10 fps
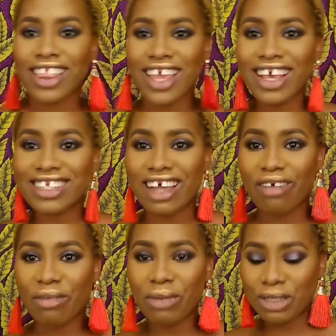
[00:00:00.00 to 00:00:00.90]
I think it's
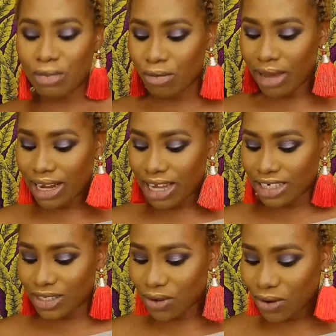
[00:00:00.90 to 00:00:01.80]
time for me to put my
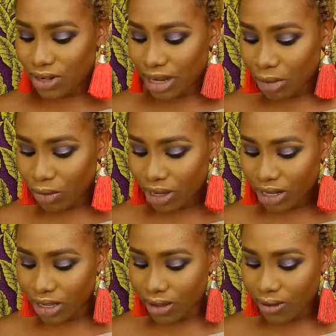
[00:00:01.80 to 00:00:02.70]
lashes on. Let me
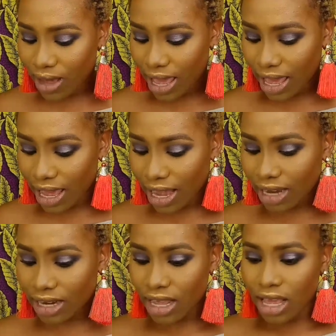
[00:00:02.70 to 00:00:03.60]
quickly go
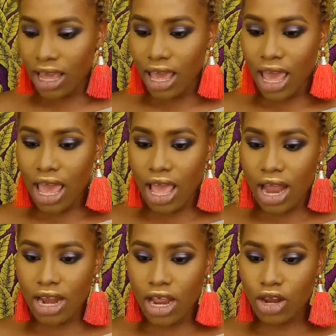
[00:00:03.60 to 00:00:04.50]
ahead
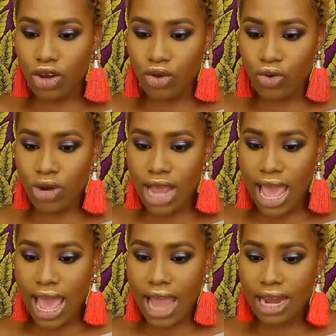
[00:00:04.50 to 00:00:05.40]
and do
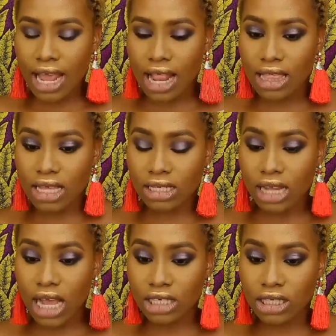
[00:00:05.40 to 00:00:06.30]
that. And
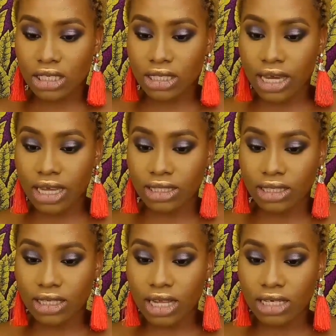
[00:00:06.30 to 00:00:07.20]
this lashes, guys,
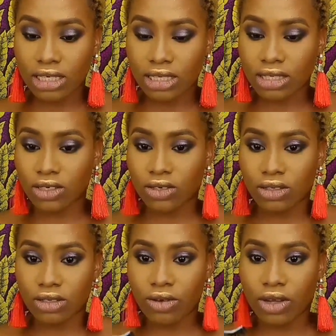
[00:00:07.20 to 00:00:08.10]
this lashes is
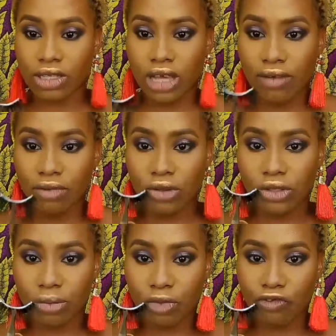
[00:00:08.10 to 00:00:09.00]
just crazy. I've
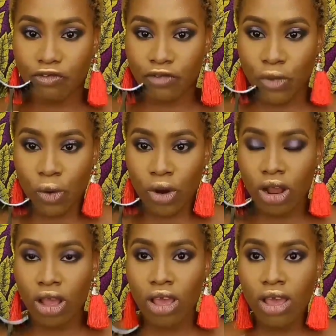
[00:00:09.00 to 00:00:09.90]
used it
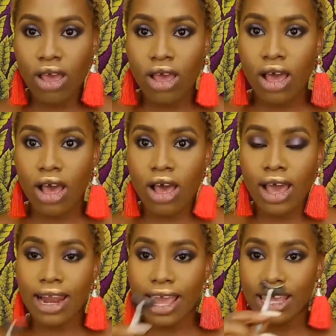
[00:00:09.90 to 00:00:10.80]
before.
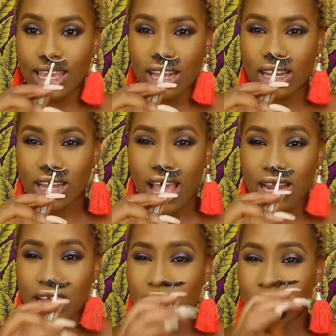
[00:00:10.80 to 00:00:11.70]
I like it,
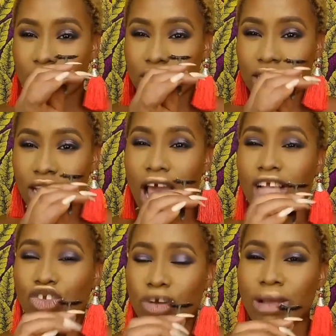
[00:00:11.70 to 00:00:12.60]
and it is
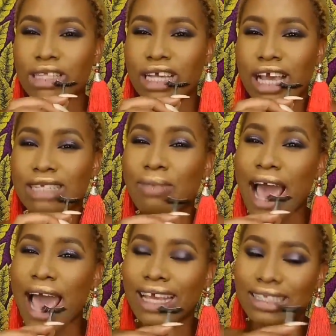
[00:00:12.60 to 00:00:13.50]
as dramatic as
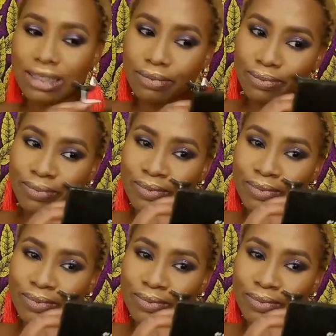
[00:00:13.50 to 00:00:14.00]
my eyes.